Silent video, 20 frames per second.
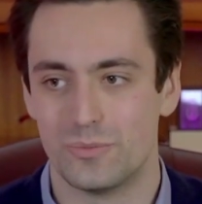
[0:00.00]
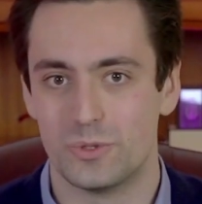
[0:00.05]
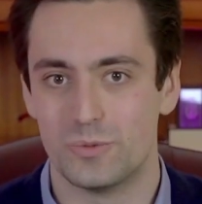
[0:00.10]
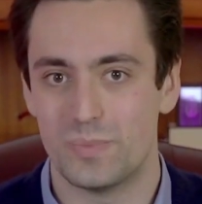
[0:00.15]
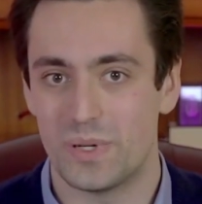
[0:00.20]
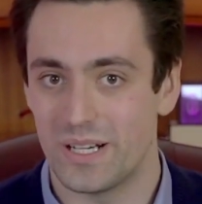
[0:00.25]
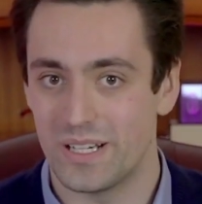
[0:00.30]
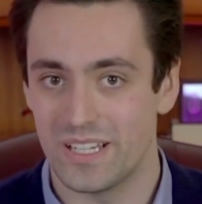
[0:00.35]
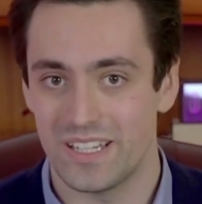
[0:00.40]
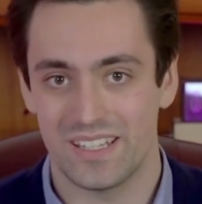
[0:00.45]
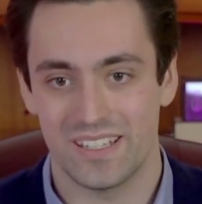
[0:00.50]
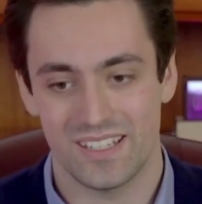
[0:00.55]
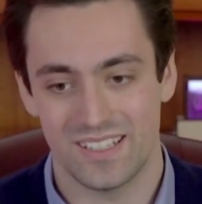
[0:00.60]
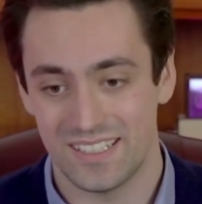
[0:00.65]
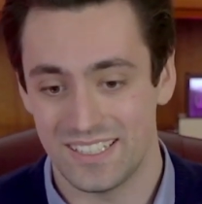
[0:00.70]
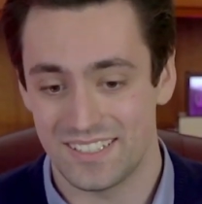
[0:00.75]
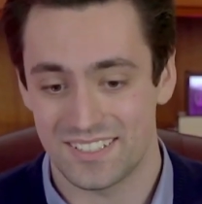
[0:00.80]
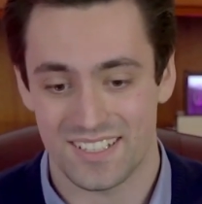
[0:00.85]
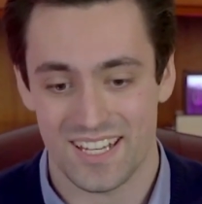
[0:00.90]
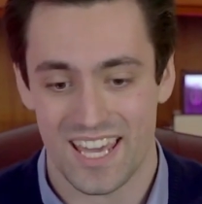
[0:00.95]
by at
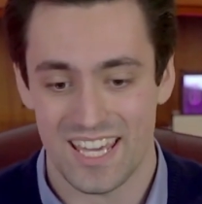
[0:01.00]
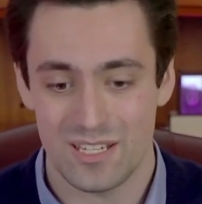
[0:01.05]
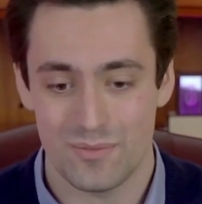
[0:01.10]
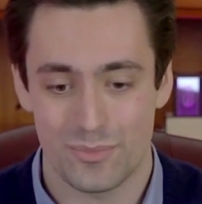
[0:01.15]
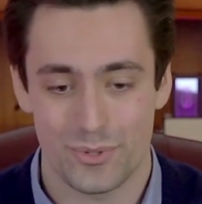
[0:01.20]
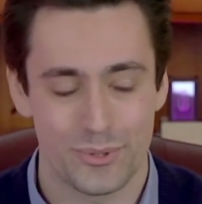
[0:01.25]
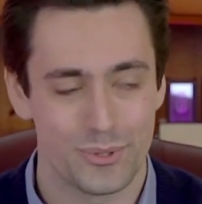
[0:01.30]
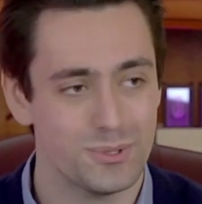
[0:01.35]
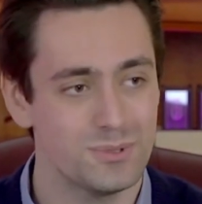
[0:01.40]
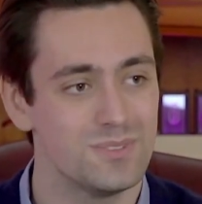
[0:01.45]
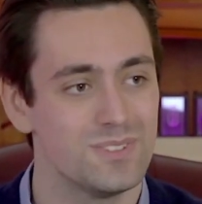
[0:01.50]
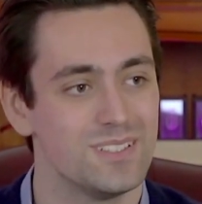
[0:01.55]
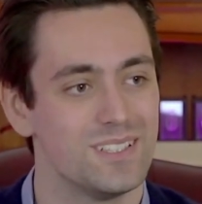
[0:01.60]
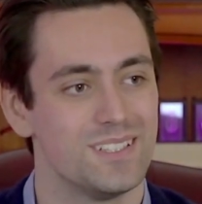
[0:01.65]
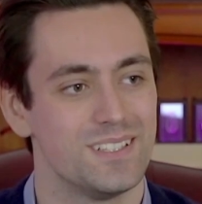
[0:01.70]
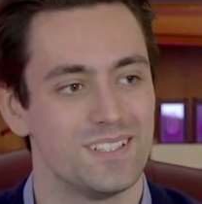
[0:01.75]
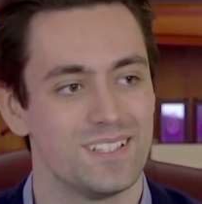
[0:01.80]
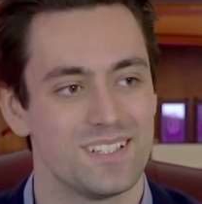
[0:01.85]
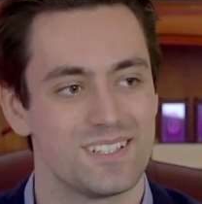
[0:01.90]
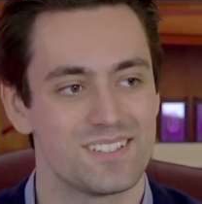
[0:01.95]
least April.
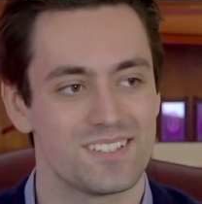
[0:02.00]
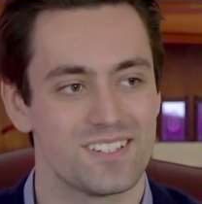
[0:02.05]
So,